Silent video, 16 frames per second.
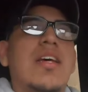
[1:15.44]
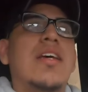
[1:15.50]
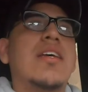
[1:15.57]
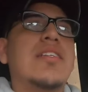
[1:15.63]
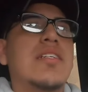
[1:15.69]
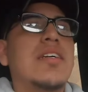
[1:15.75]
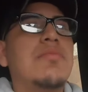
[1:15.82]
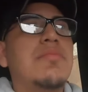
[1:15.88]

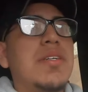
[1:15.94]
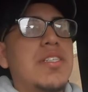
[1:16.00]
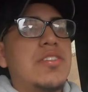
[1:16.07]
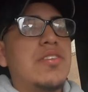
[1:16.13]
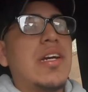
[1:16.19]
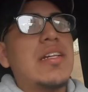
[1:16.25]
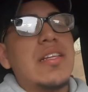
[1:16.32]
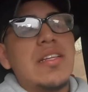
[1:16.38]
He's gonna be
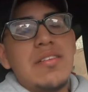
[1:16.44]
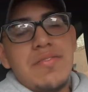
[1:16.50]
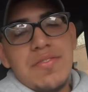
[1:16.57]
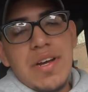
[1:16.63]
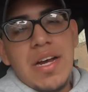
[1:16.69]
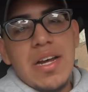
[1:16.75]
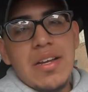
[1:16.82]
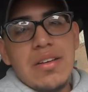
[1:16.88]
extracting the
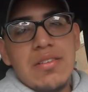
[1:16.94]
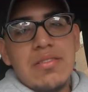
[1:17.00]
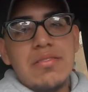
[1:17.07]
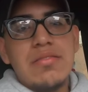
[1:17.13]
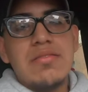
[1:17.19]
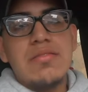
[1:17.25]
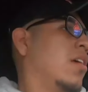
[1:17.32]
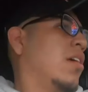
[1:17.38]
file.
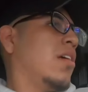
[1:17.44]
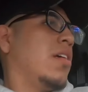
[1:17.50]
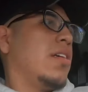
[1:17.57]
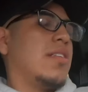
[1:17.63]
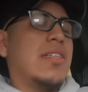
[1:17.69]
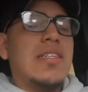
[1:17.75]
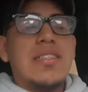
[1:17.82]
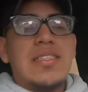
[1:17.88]

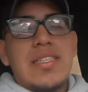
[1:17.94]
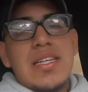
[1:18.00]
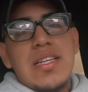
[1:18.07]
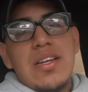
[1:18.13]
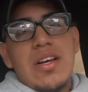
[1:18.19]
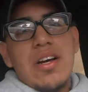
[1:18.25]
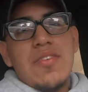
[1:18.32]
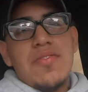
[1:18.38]
He's gonna send
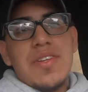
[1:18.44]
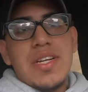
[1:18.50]
it off.